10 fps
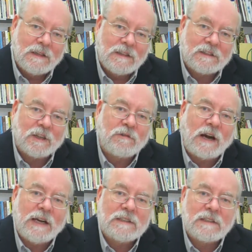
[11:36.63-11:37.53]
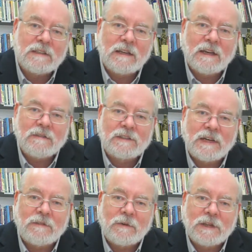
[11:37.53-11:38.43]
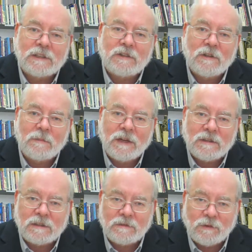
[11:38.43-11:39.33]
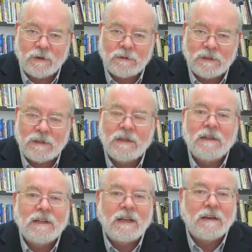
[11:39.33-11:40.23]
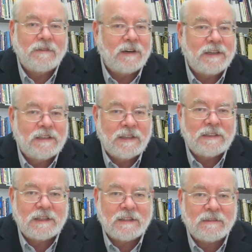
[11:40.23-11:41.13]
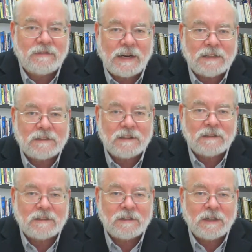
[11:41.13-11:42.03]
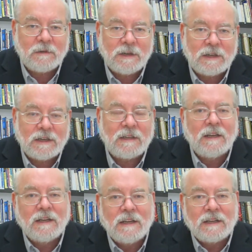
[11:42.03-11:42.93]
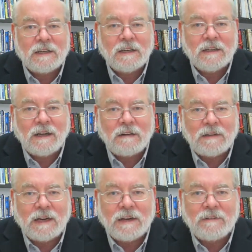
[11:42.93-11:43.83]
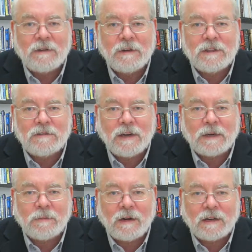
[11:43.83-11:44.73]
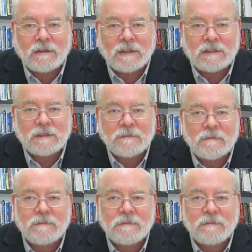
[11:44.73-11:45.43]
this horizon of several weeks to a month forward in a very detailed fashion so that we can allow everyone to track progress.